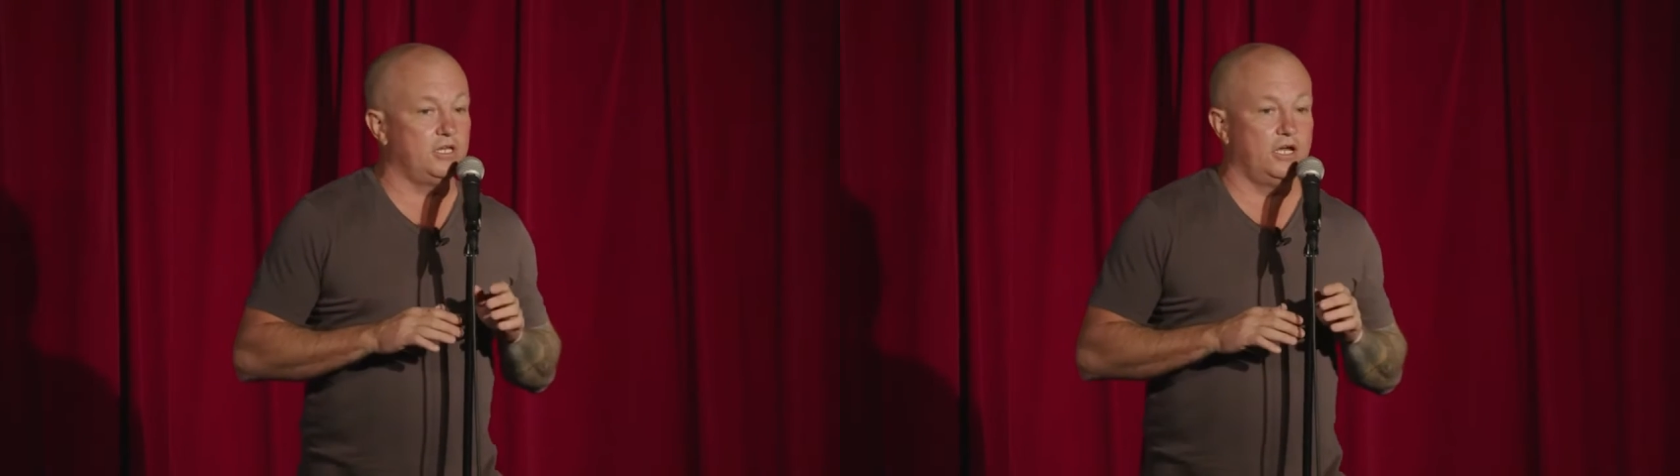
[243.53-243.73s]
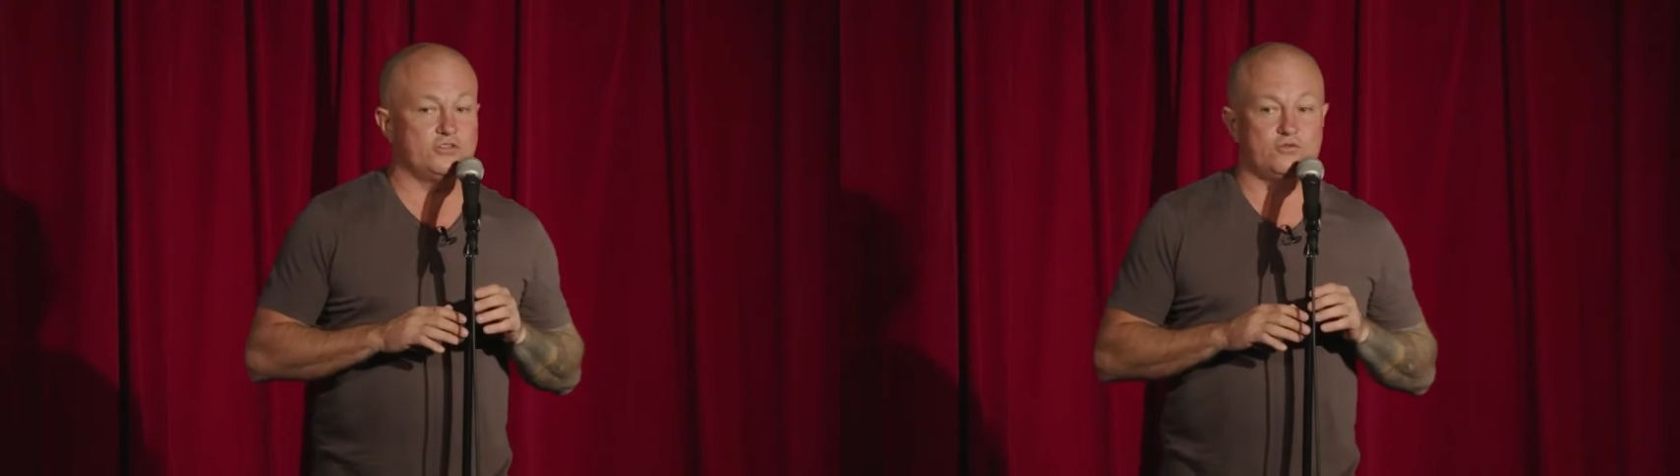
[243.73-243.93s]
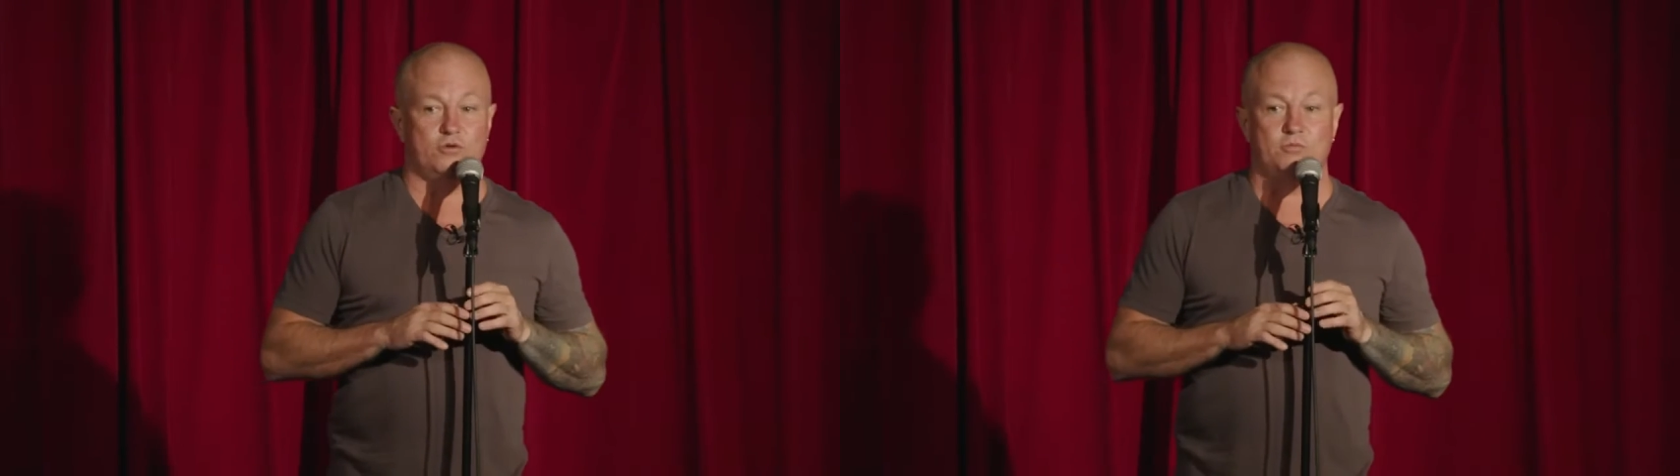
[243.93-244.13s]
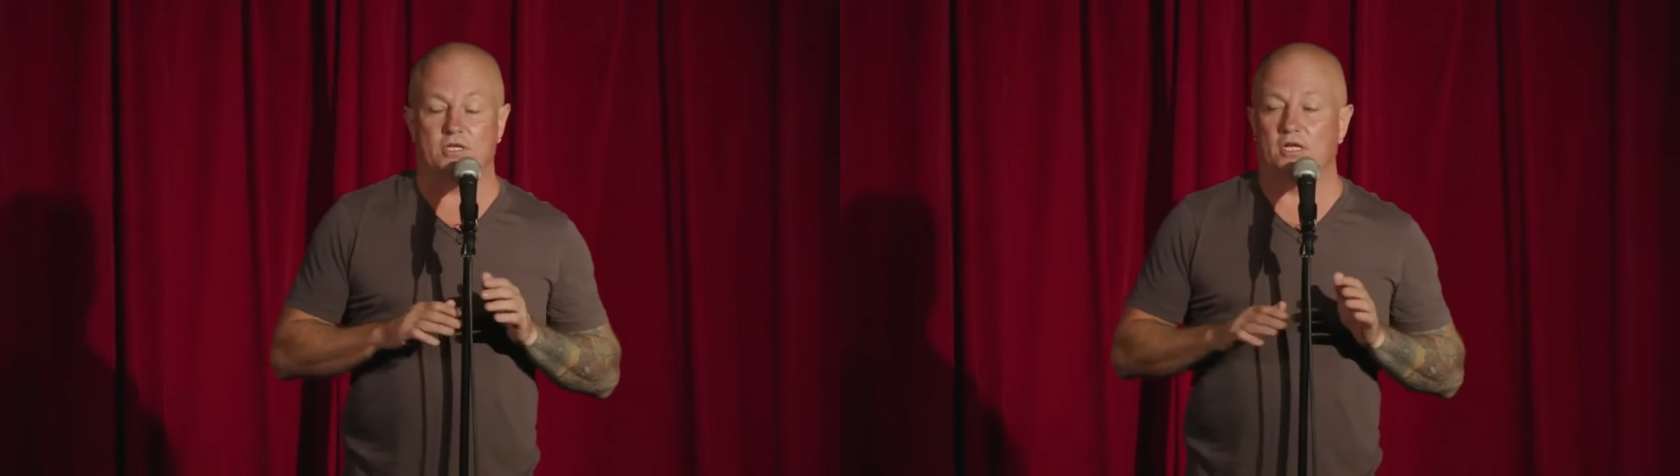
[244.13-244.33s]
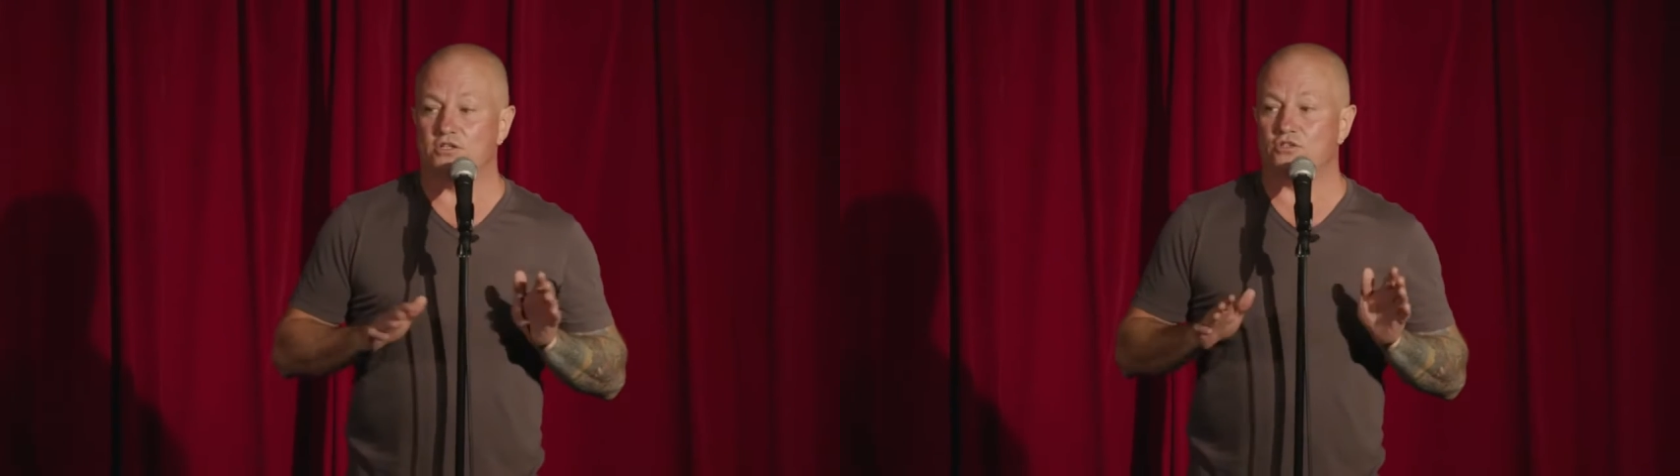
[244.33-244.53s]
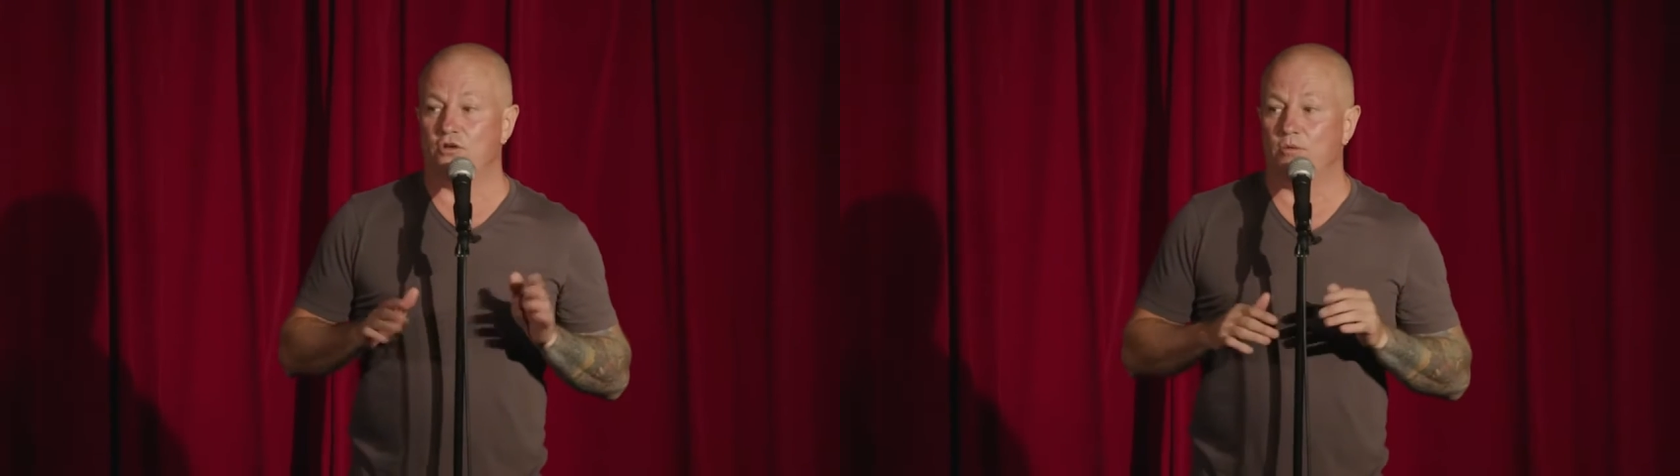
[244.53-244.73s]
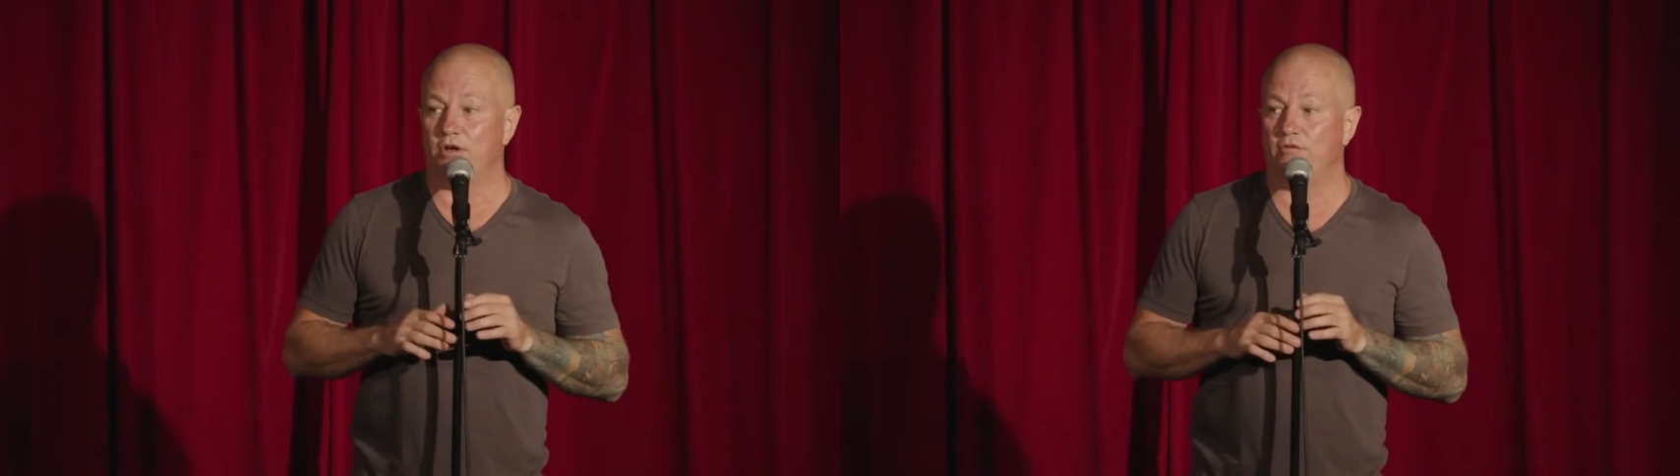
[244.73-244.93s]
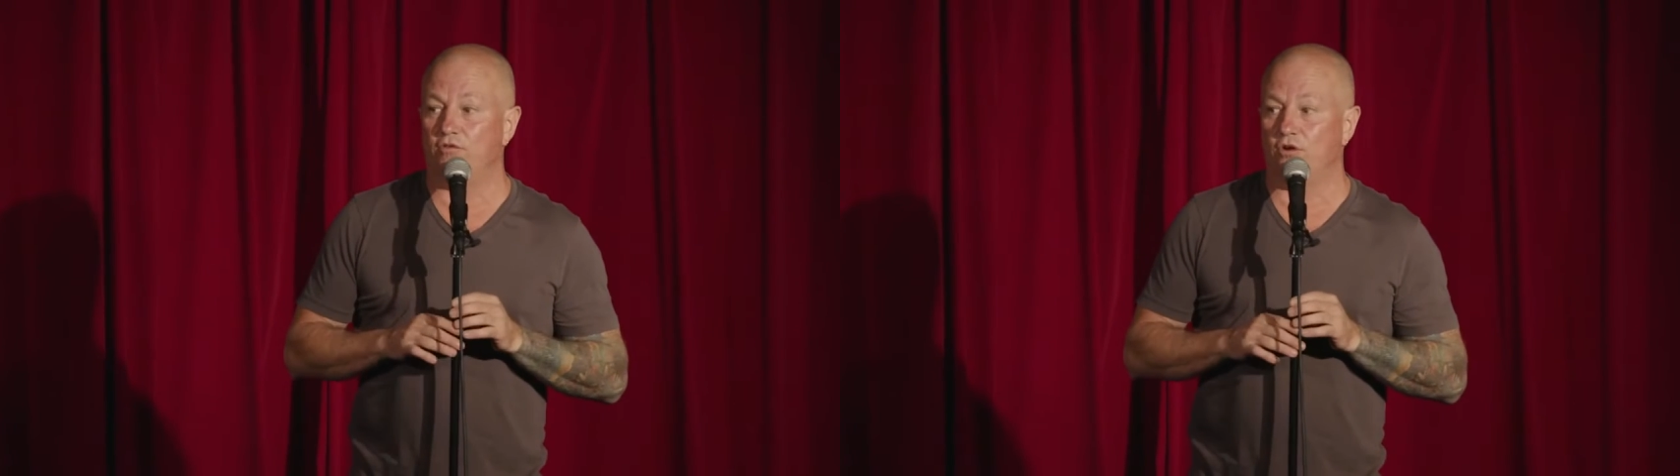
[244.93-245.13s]
classrooms at lunchtime
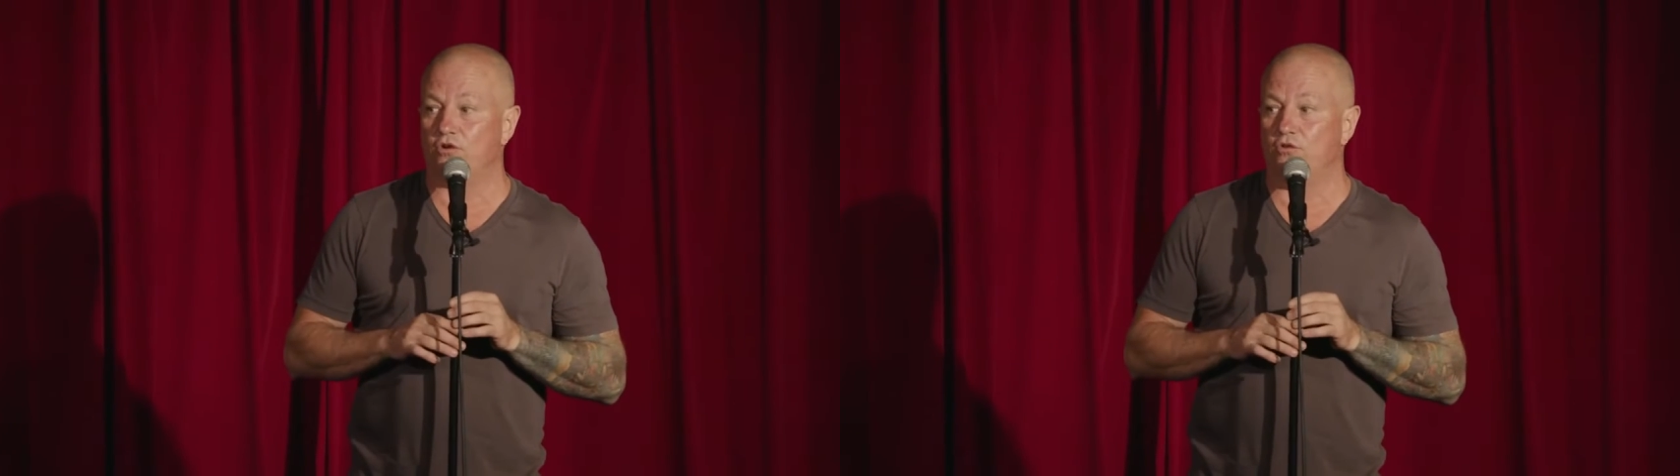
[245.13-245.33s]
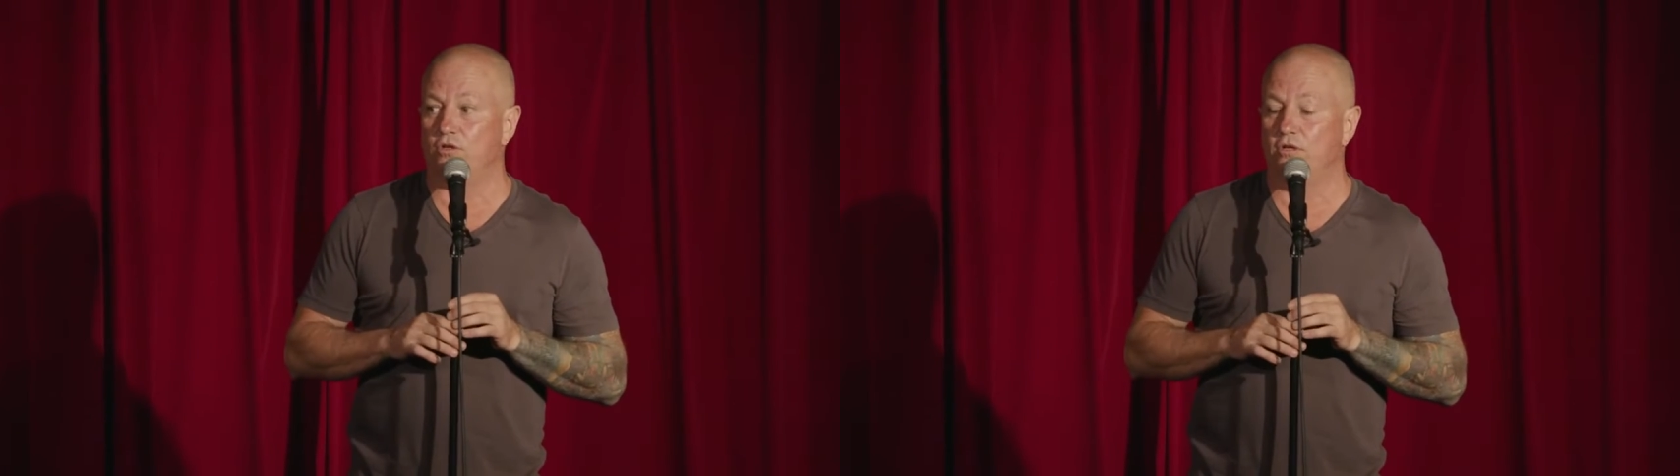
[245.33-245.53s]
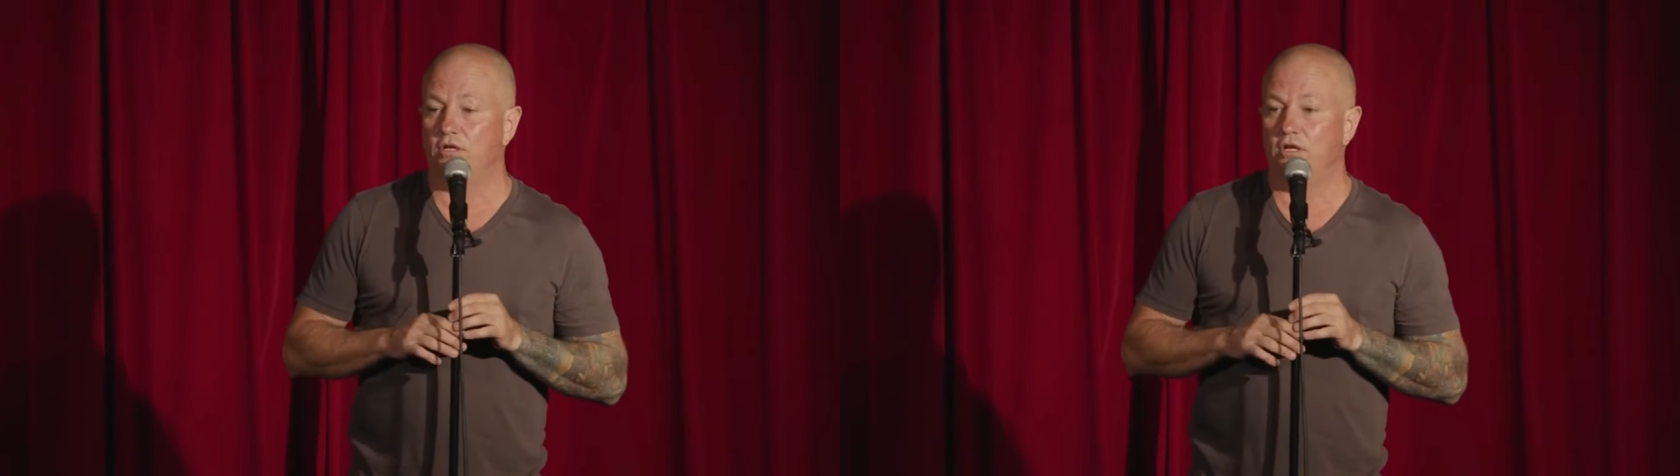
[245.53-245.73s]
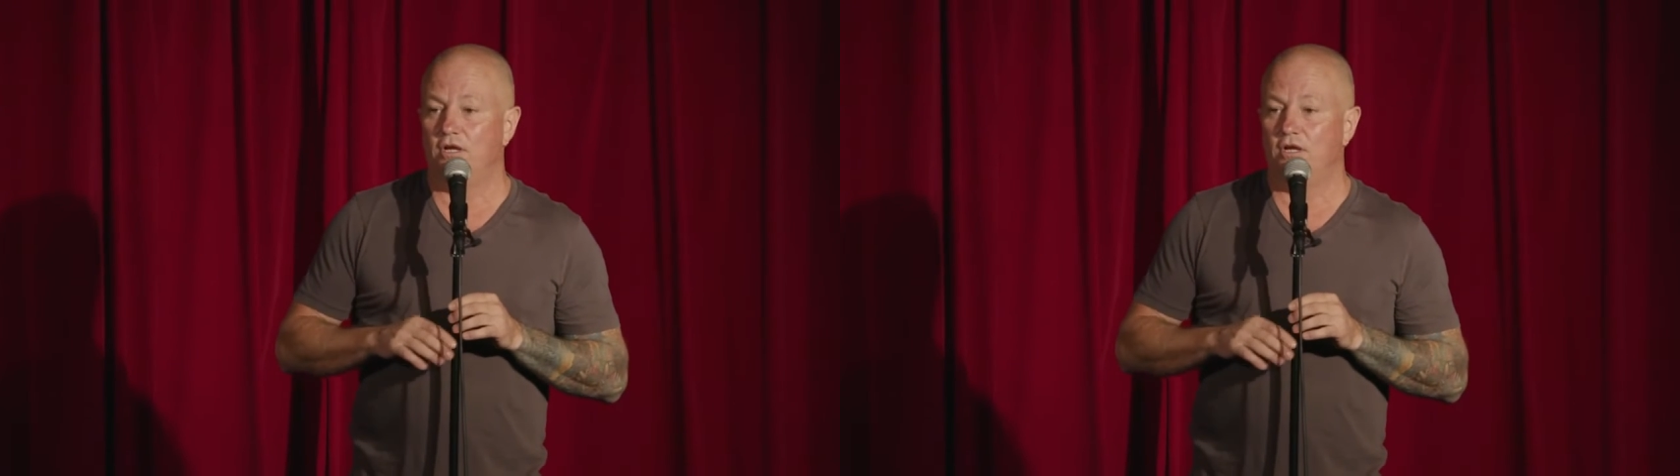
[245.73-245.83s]
whenever I could